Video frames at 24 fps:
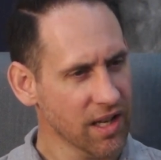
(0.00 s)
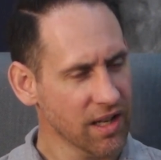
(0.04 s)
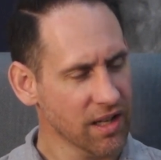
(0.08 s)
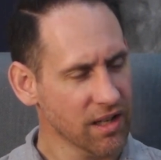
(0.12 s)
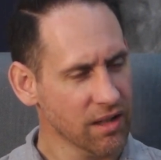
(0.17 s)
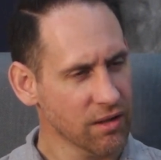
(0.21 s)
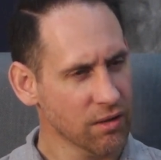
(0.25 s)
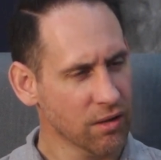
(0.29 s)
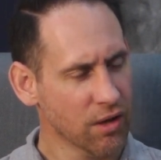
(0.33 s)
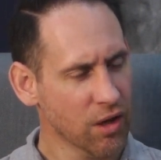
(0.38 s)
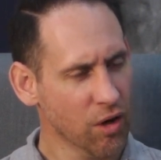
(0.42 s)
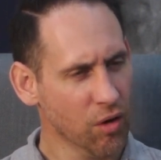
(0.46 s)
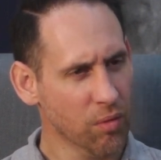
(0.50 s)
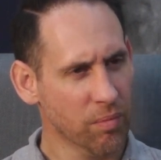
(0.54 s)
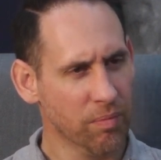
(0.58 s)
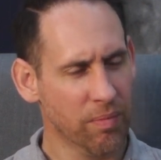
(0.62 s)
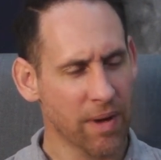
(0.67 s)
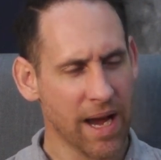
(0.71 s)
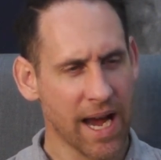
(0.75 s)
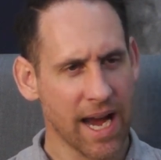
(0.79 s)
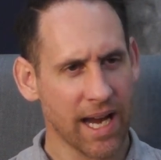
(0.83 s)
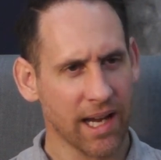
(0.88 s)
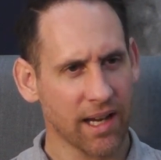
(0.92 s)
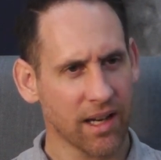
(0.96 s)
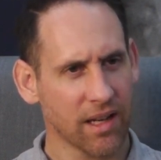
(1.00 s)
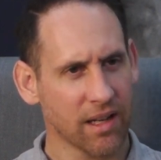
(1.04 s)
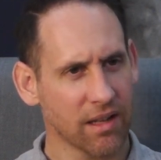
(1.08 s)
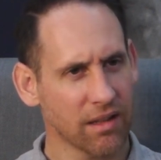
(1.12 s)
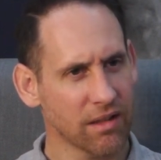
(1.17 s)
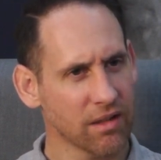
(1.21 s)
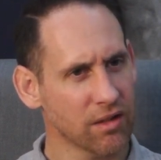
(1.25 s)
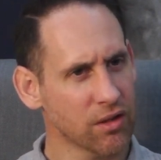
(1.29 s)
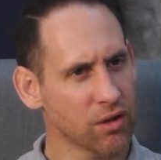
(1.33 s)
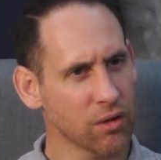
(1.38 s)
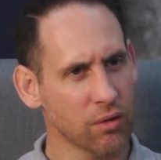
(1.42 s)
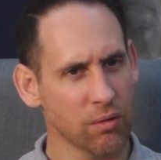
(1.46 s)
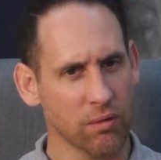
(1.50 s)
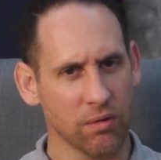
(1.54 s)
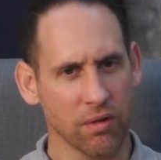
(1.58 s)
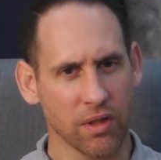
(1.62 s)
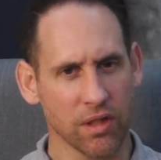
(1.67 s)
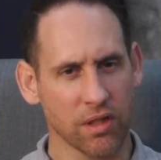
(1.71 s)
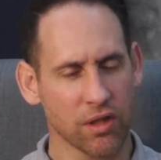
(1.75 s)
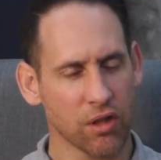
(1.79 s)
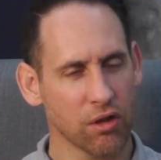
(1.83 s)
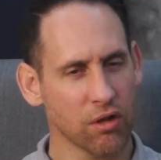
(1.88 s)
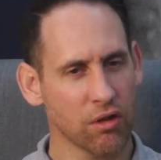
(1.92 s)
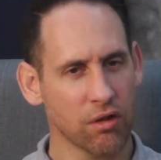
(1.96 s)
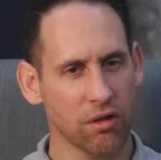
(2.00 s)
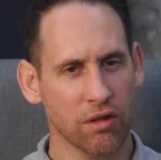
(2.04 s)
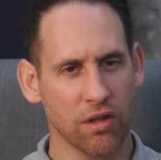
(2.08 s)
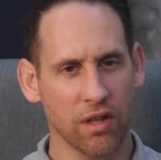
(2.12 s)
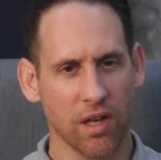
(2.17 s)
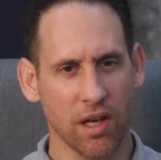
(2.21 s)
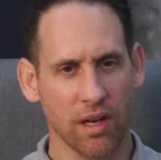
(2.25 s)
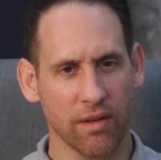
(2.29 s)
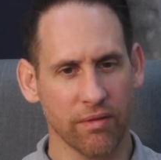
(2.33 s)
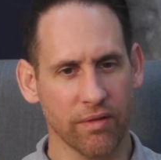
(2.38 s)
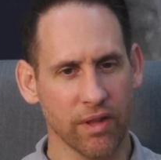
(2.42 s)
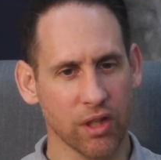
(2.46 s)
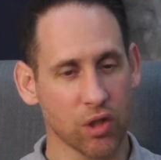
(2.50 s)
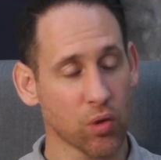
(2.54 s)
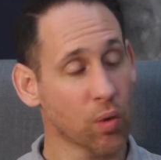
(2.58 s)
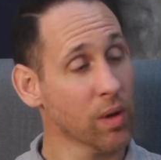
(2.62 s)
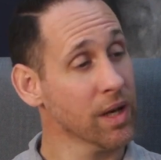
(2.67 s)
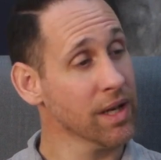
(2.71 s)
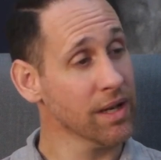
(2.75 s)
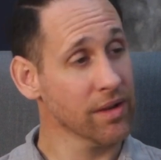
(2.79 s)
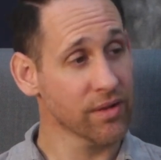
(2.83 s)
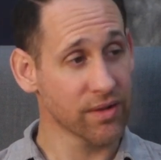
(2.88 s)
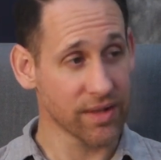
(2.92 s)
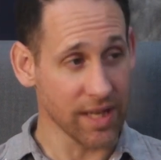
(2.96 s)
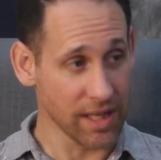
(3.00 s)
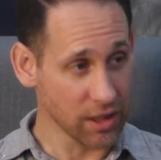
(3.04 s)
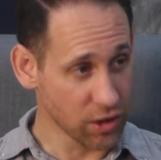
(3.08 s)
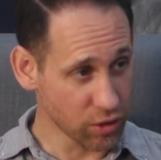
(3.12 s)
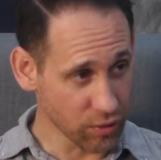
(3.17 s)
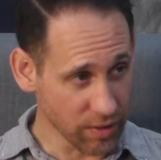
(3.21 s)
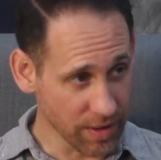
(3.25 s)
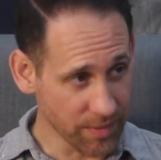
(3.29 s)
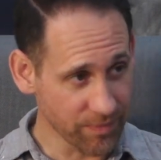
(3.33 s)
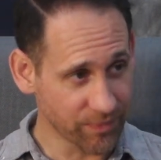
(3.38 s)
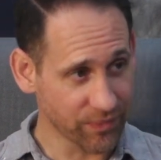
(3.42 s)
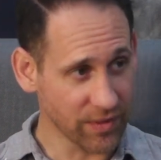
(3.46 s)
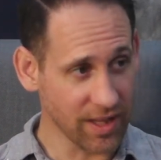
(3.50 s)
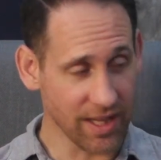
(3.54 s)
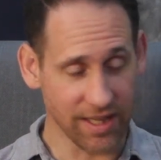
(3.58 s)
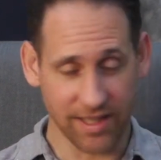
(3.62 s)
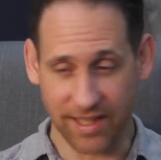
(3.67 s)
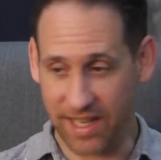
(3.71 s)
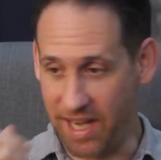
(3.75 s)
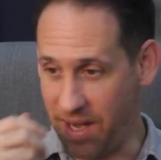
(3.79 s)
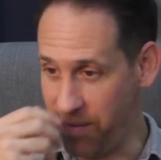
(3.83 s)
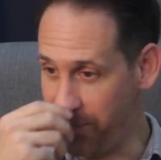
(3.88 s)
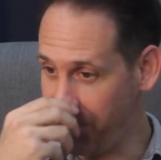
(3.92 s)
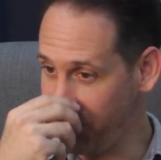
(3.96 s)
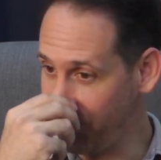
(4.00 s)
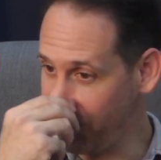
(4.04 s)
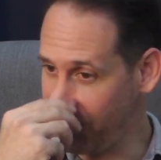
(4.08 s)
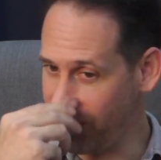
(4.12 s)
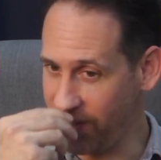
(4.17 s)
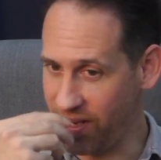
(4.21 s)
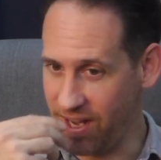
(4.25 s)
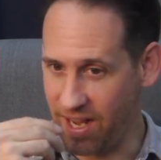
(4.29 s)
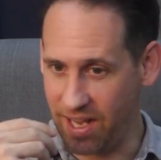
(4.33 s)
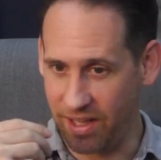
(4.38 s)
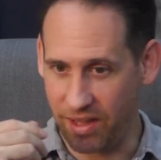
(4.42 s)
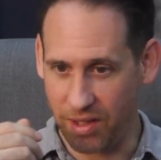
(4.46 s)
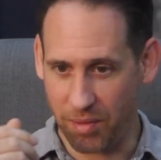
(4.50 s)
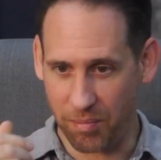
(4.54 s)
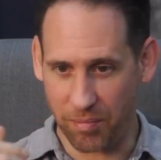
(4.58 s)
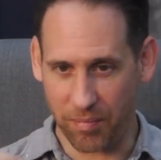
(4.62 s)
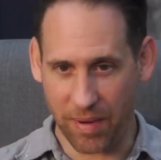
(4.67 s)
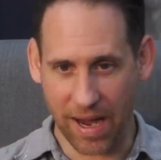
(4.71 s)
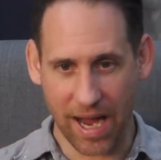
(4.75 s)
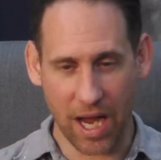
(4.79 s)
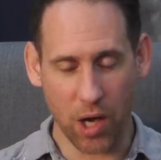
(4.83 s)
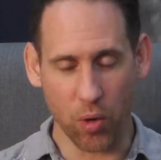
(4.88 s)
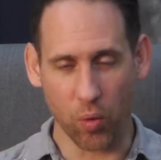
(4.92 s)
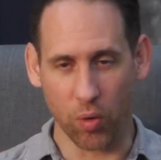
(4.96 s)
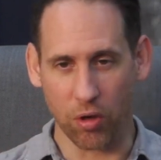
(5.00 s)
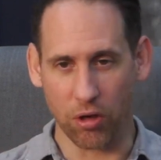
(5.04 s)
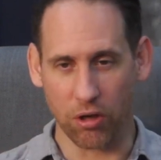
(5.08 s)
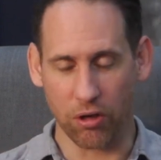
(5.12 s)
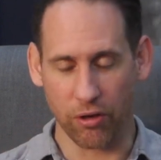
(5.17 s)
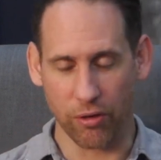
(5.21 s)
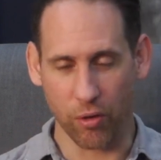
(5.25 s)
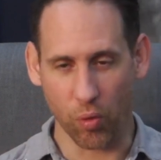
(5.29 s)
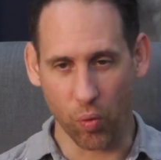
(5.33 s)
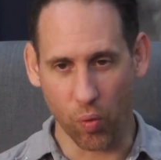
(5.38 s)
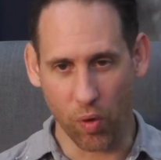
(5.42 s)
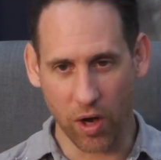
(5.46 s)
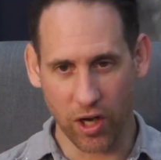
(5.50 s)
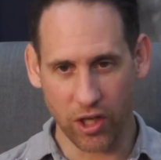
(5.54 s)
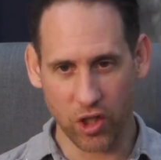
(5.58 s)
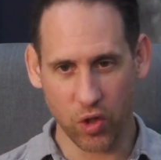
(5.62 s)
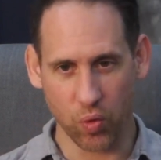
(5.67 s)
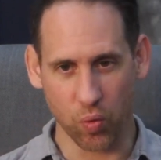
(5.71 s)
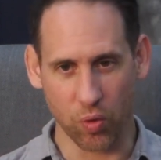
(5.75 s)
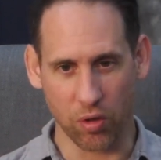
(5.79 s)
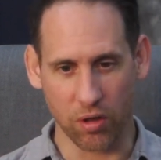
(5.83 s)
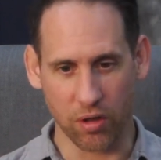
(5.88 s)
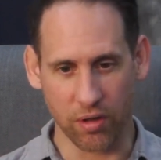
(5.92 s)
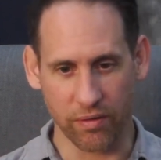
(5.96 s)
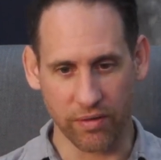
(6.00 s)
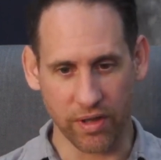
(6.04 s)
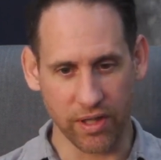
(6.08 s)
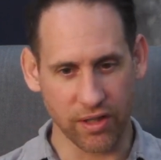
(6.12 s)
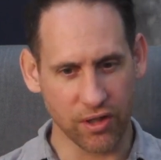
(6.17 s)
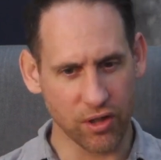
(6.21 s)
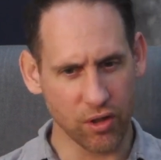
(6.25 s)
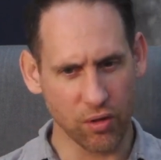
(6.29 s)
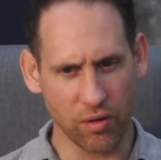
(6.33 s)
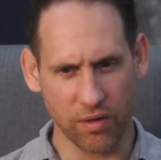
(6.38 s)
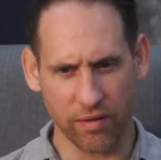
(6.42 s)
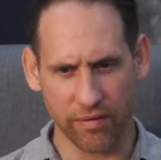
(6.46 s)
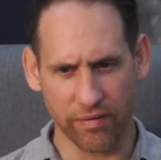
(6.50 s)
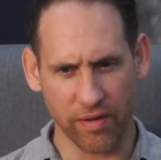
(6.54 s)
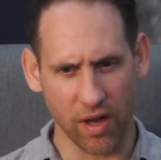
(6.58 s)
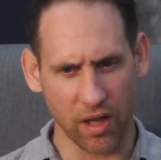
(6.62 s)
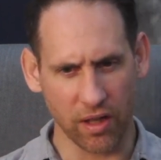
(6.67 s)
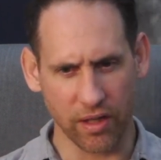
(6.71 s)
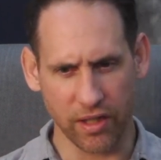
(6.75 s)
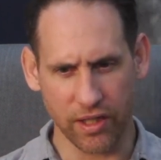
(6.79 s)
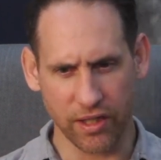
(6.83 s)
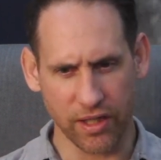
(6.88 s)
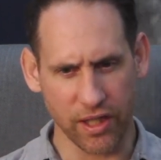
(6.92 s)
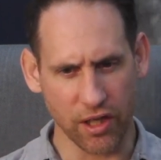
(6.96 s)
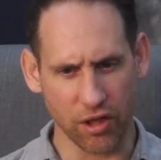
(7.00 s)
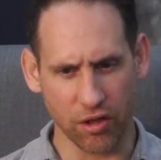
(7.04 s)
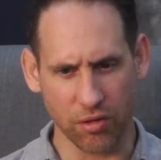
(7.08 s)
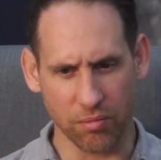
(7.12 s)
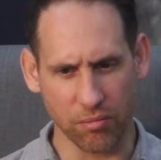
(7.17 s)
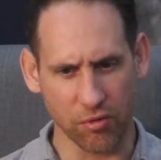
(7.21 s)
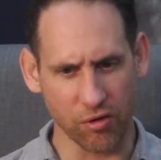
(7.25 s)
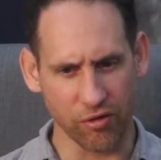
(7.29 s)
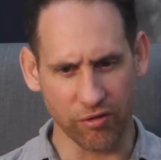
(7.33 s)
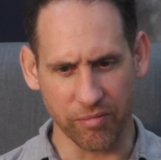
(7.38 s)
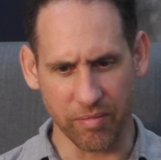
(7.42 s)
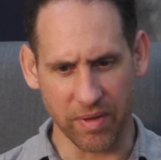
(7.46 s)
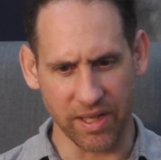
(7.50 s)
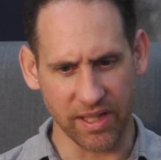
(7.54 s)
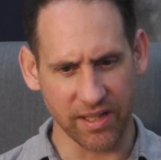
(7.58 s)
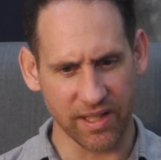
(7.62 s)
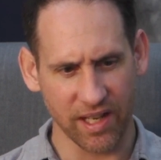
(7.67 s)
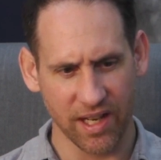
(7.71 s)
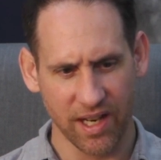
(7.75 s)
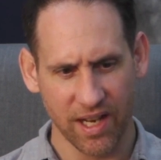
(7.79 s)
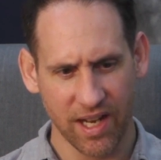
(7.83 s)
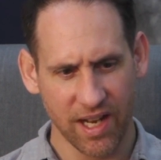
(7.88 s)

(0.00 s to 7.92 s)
You go back to the turn of the 20th century, let's say, and the byword or the watchword of the student volunteer movement,